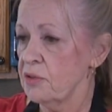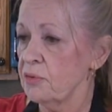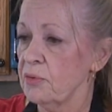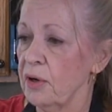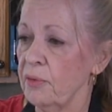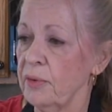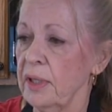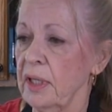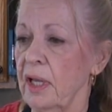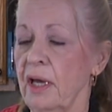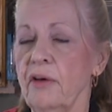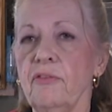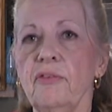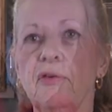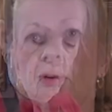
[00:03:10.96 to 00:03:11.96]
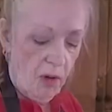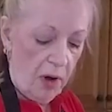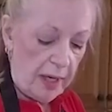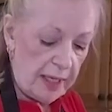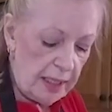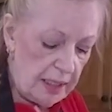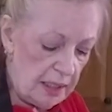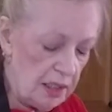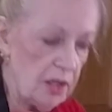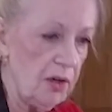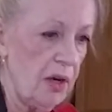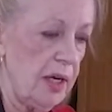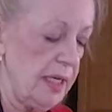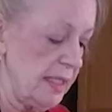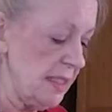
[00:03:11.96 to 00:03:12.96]
throw in love. Walking into
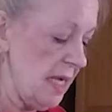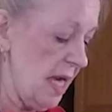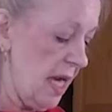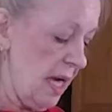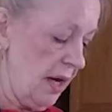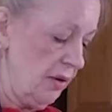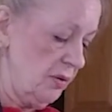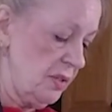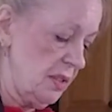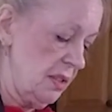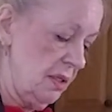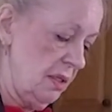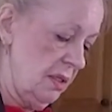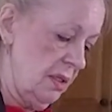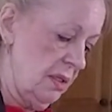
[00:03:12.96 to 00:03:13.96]
Nana's house,